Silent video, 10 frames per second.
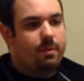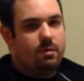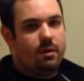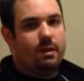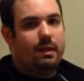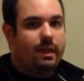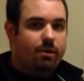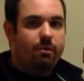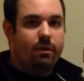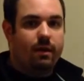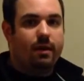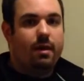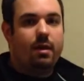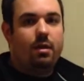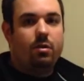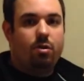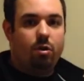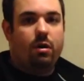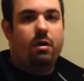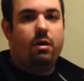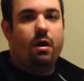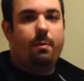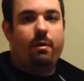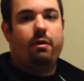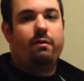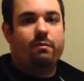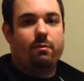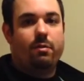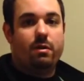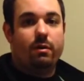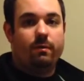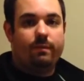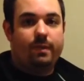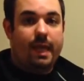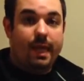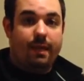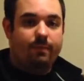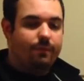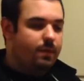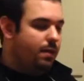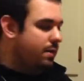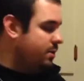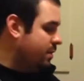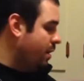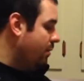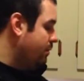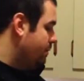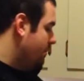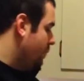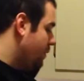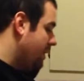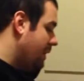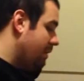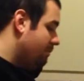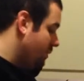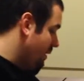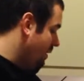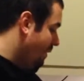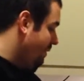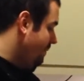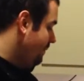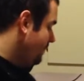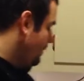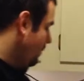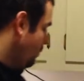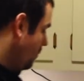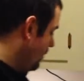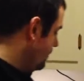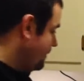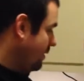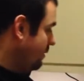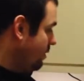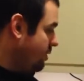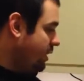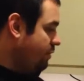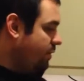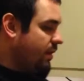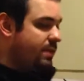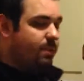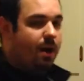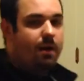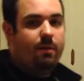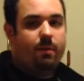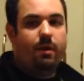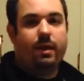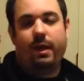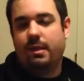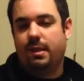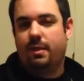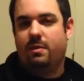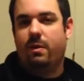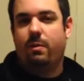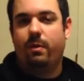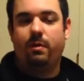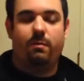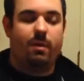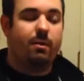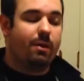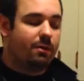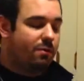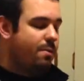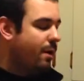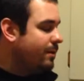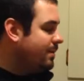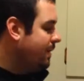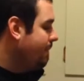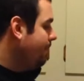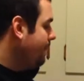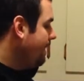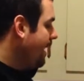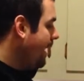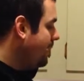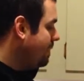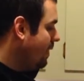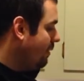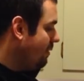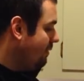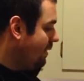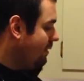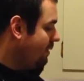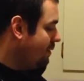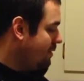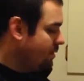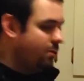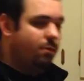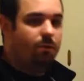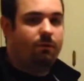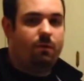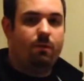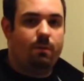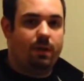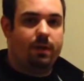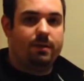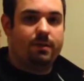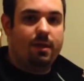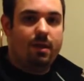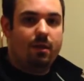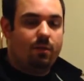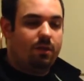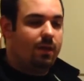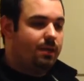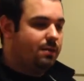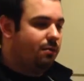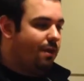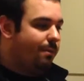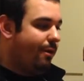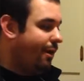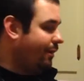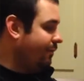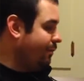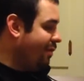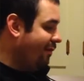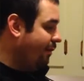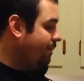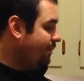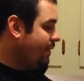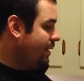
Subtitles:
You can literally cook a part of your meal in it. So we really love it. We're still learning new things about it, but like I said, it's been about 3 months, and we felt that we should do a review because we think it's a great product from Breville.